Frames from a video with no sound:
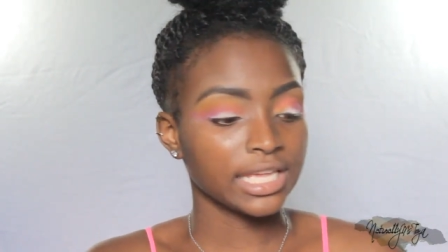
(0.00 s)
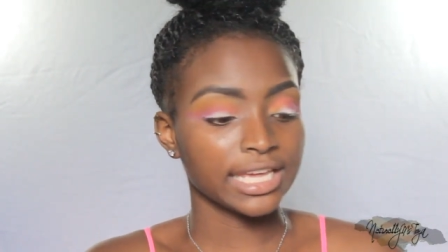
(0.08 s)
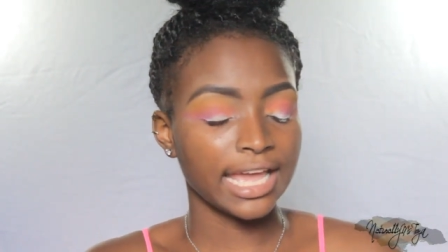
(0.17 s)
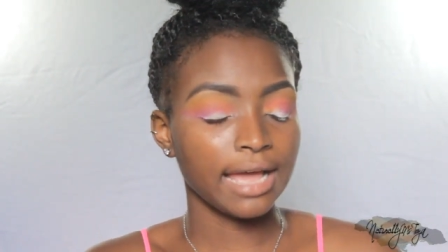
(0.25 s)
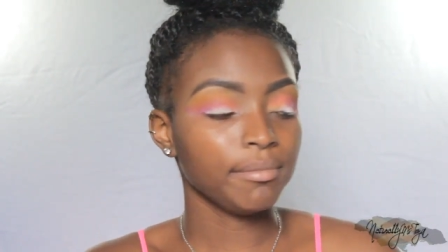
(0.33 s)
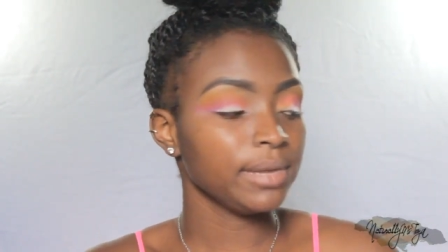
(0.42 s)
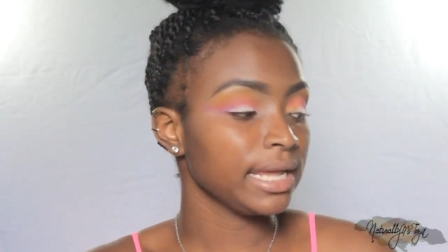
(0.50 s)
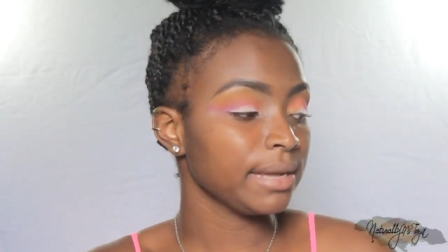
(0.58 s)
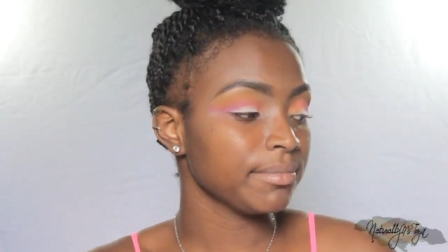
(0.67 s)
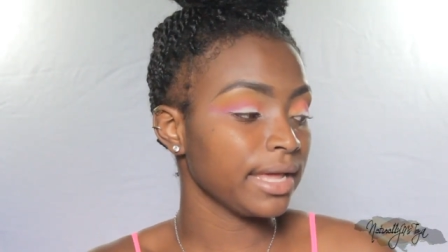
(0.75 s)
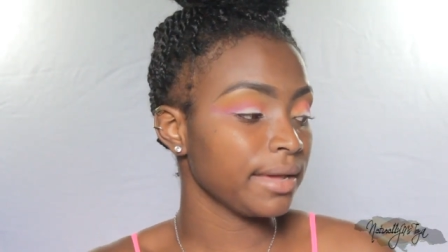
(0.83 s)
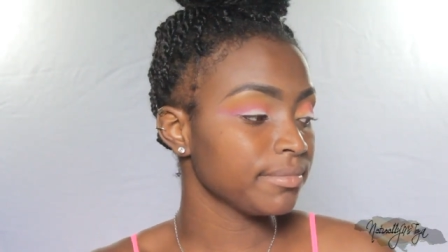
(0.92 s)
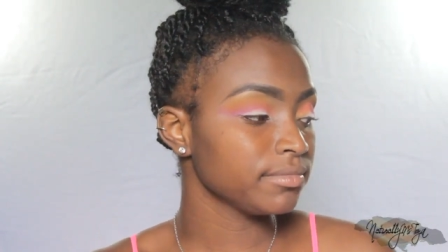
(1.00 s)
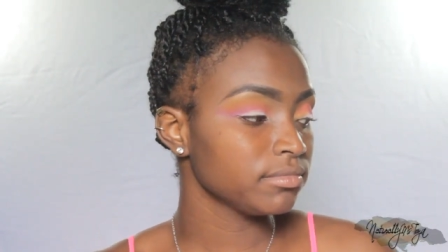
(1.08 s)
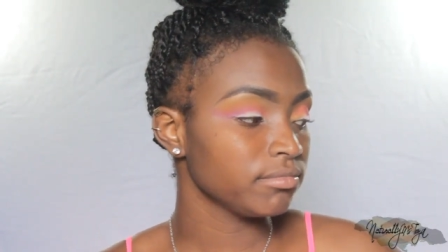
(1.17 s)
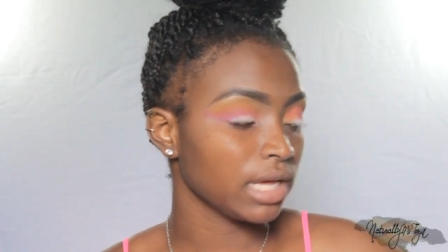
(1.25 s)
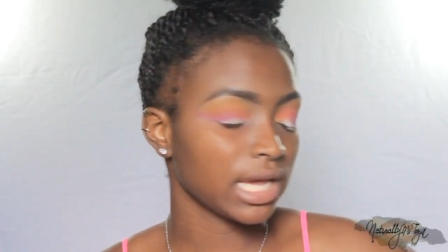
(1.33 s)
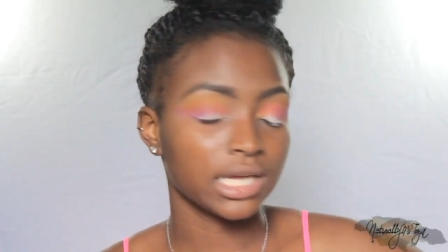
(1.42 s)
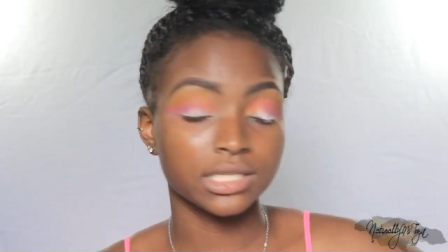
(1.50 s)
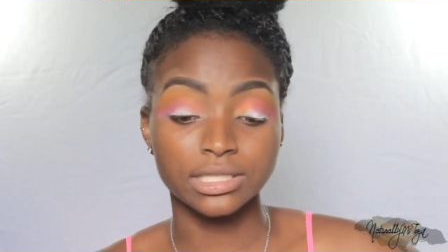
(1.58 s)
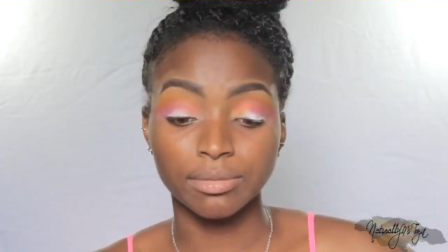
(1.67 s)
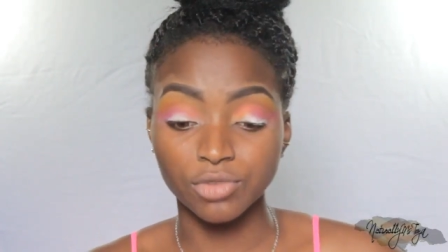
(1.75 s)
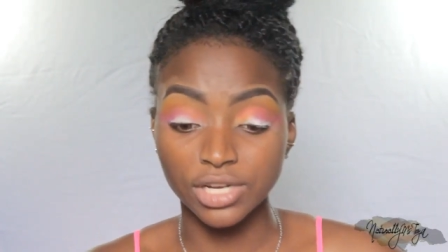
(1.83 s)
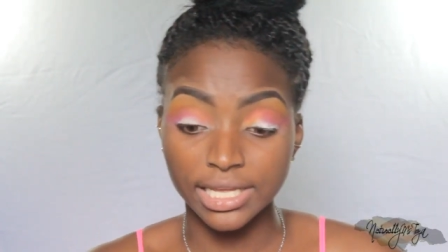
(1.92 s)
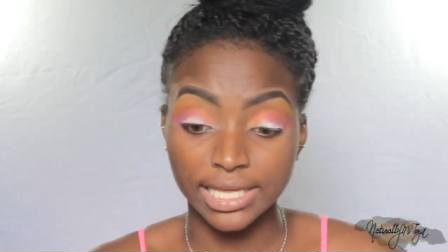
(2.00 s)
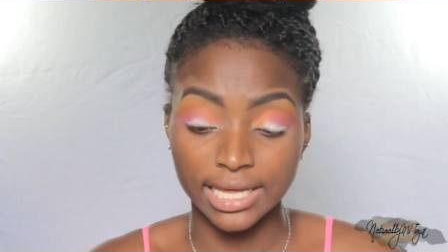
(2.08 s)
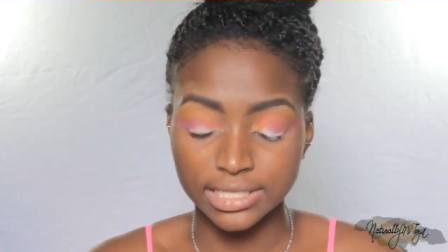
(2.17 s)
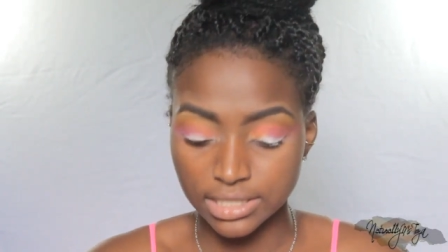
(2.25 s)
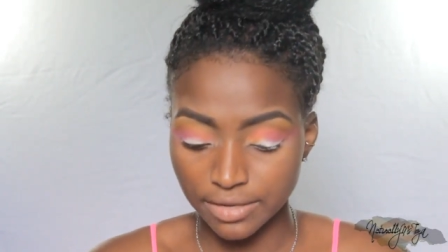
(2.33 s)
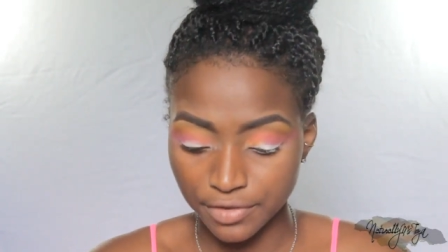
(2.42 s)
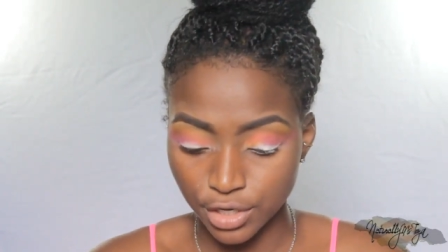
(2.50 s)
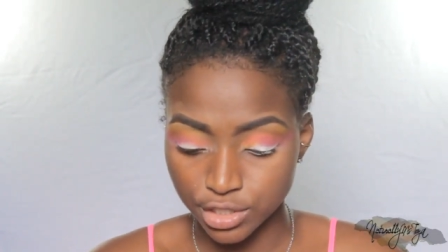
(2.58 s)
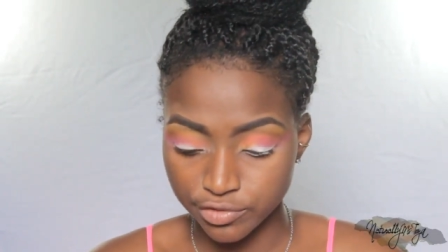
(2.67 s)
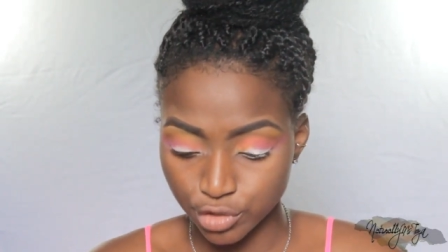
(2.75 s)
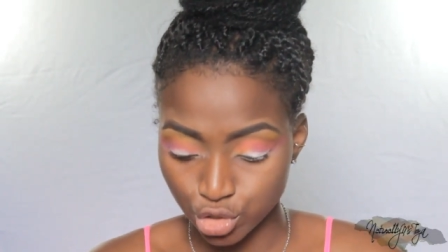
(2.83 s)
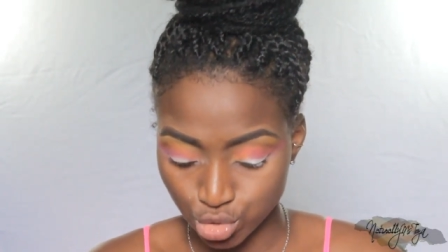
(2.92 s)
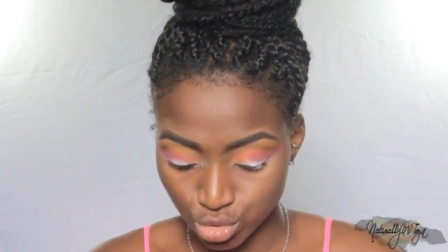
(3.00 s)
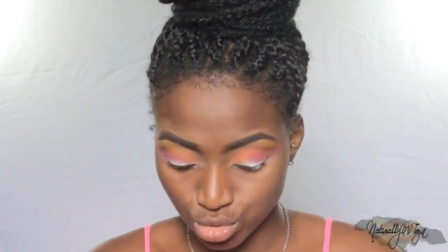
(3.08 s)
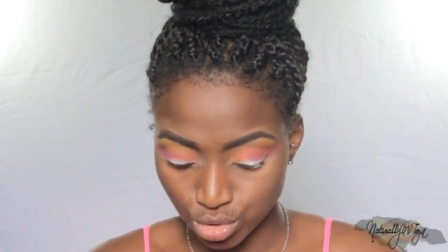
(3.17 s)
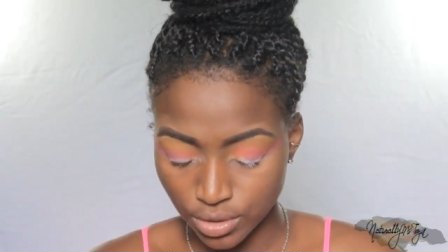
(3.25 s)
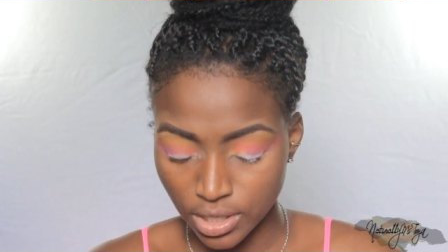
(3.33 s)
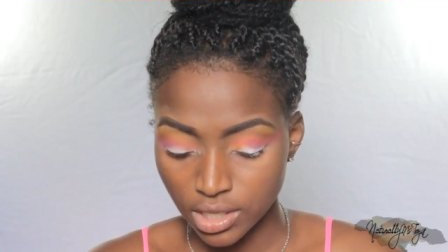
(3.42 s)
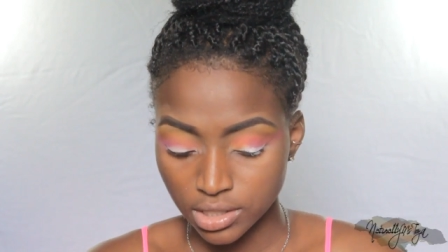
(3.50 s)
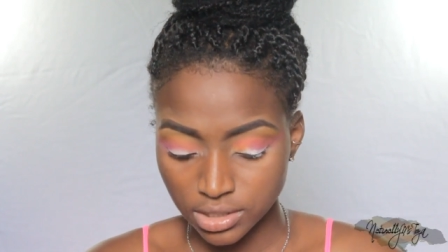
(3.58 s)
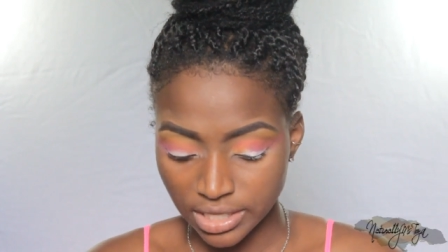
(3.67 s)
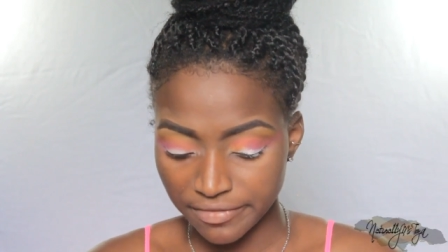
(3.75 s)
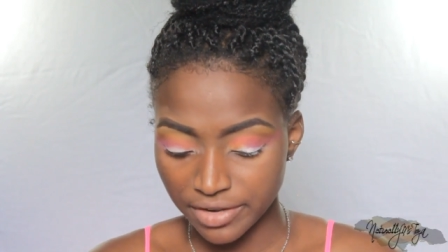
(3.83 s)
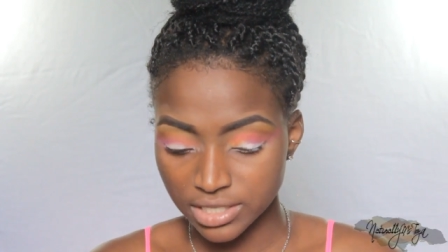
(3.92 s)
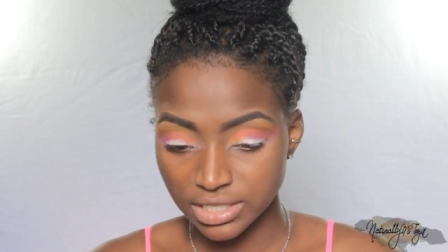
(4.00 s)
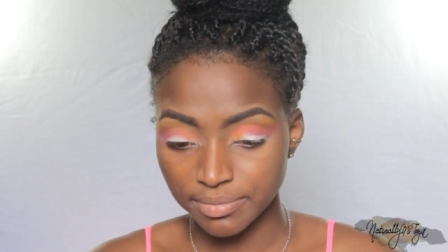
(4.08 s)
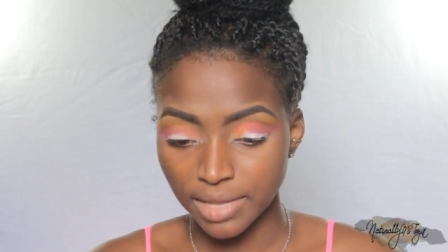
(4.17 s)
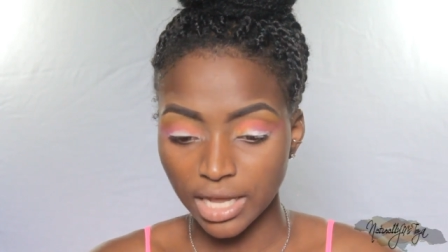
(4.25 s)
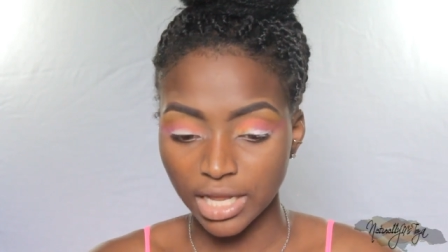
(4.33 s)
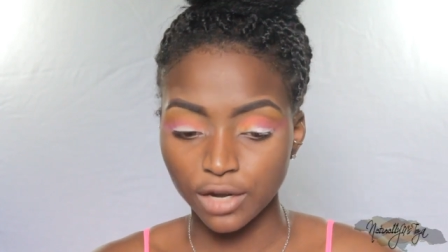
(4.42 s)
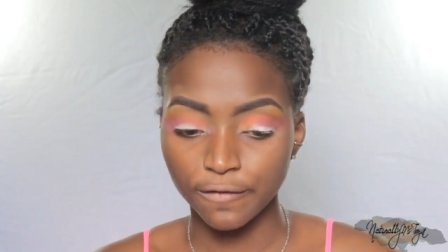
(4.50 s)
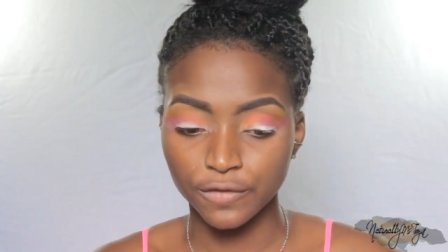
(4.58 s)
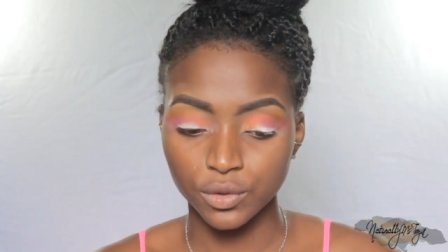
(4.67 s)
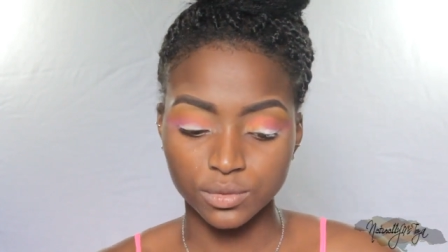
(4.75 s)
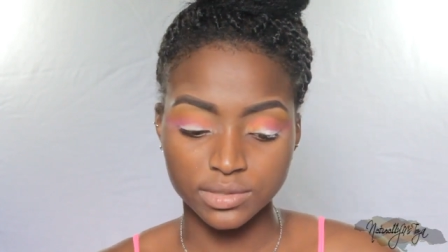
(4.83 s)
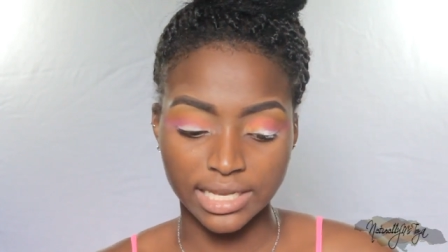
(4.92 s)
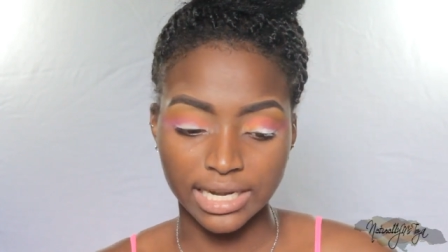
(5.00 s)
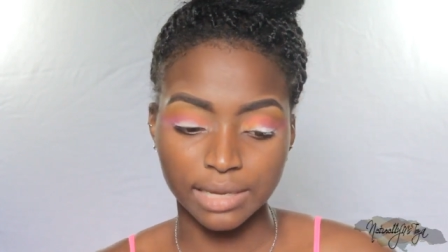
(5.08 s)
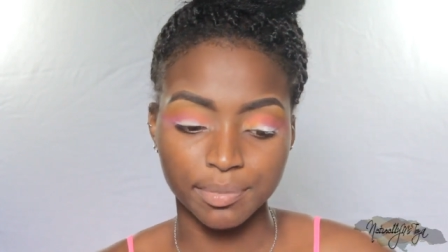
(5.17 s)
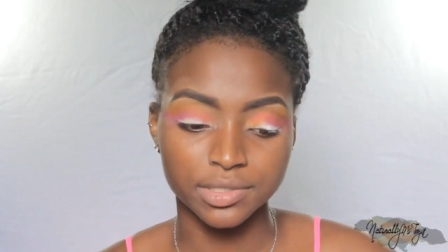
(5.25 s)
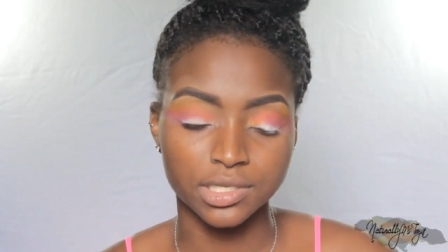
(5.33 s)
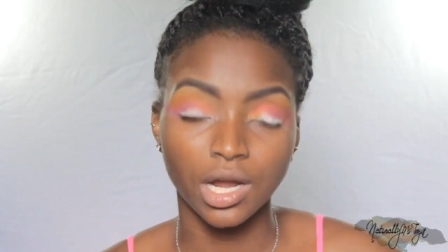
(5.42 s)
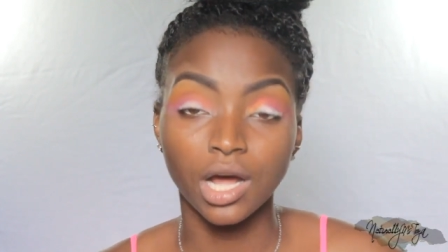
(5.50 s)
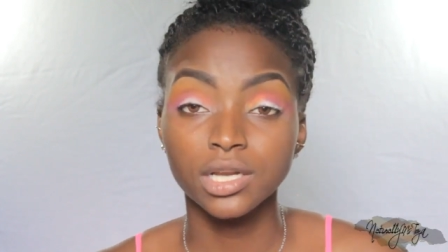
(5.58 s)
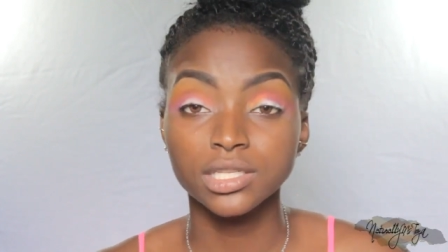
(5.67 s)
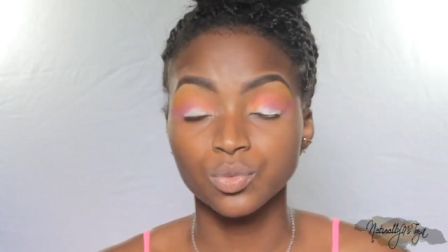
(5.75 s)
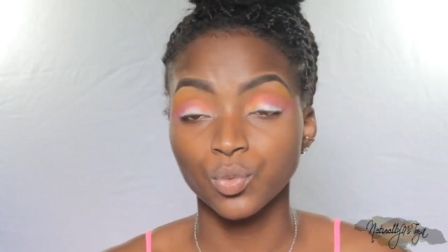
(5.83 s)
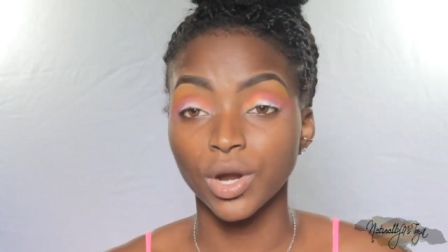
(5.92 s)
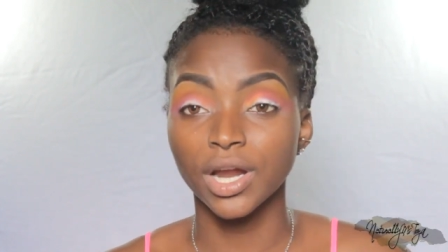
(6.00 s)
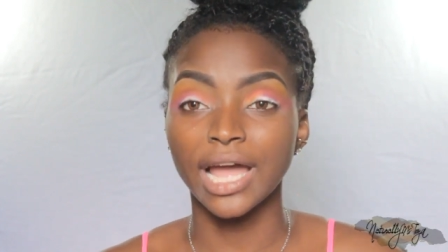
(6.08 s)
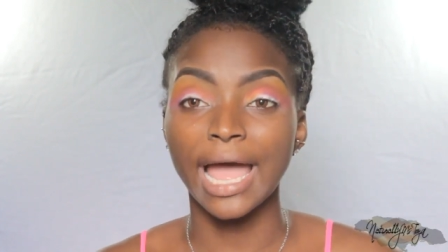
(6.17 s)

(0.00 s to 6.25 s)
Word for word: You can't blame them, because they really can't see your videos for true. See your videos and not getting views, and they put in all this work.